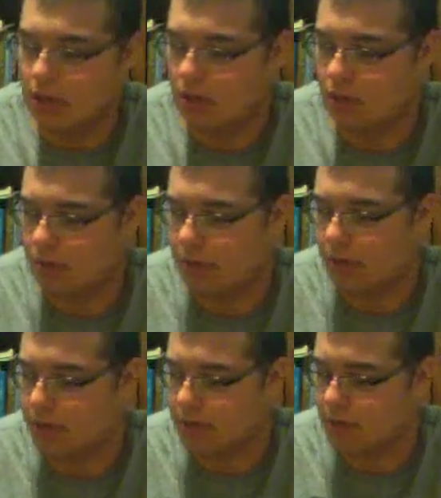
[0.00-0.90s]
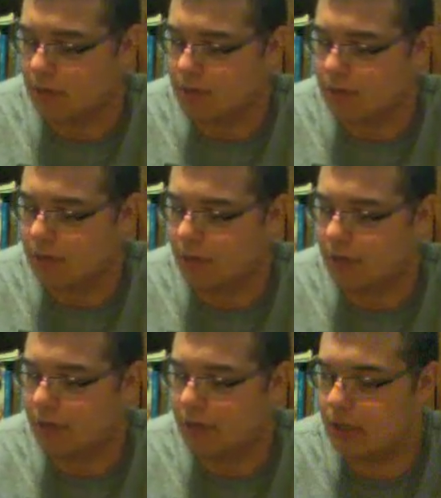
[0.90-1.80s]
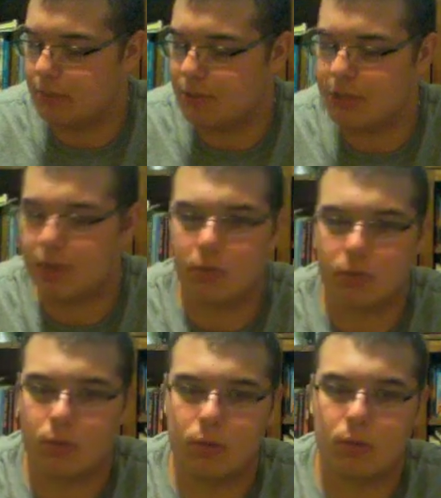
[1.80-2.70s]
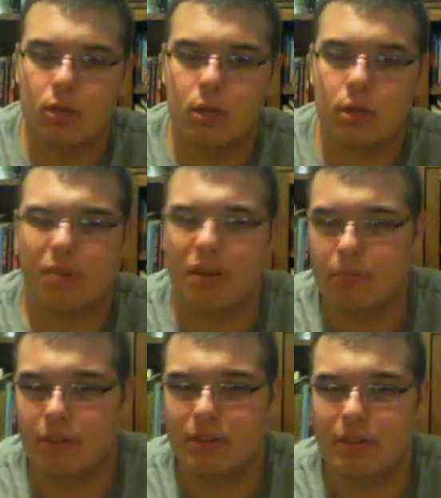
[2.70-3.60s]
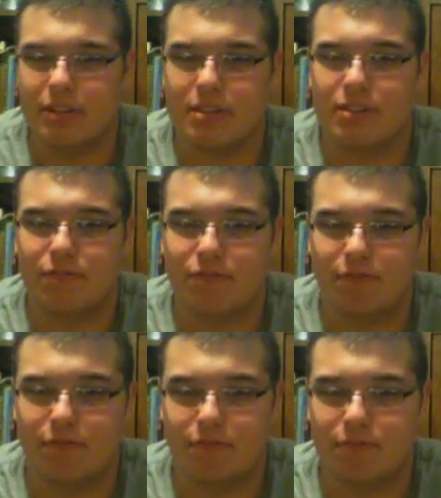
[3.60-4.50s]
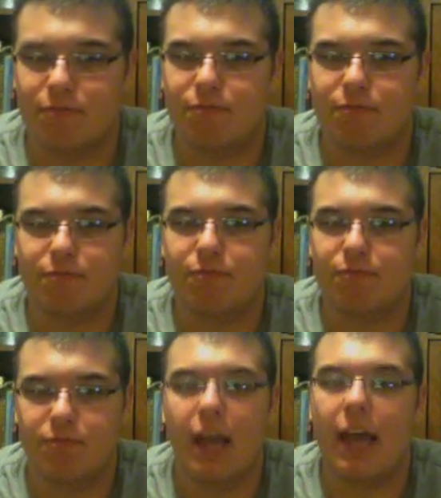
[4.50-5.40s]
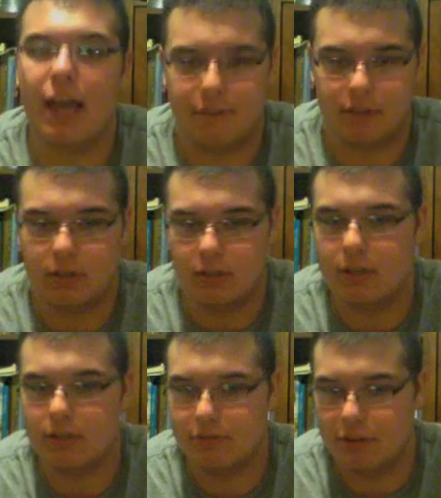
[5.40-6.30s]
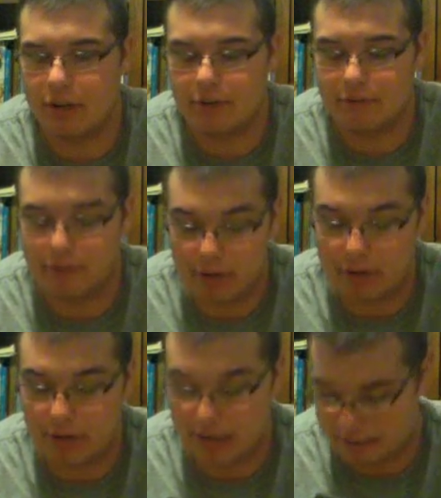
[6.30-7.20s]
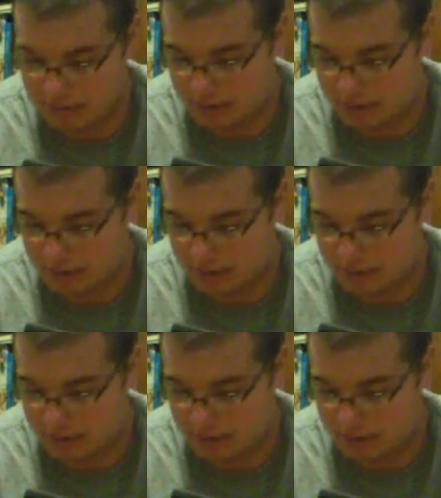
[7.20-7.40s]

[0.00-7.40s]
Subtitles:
Oh, well, not an assault, I'm sorry. A machine gun or roll. Problem with it is it's heavy. Very, very heavy.